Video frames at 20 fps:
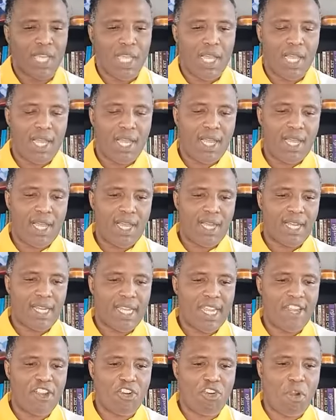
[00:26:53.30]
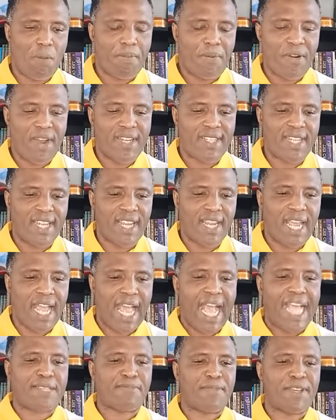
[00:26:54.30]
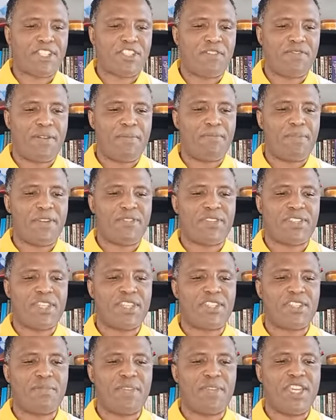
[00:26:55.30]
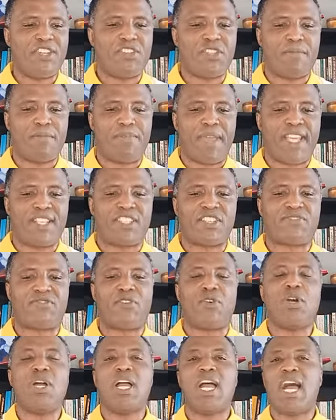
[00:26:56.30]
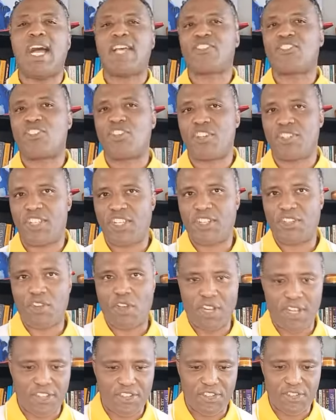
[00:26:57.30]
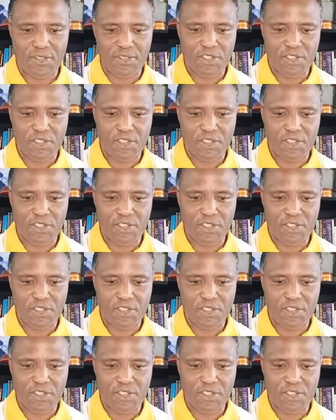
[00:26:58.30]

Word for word: uh, incorporating aspects of empiricism into the basis for asserting knowledge.